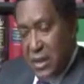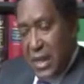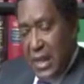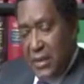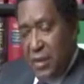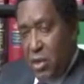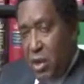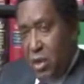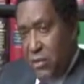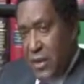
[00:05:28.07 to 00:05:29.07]
And I think
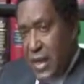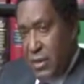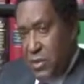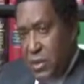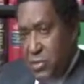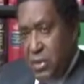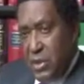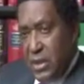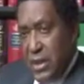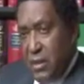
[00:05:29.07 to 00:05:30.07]
all of that, when you put
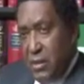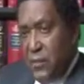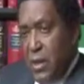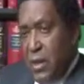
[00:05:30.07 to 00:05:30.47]
it together,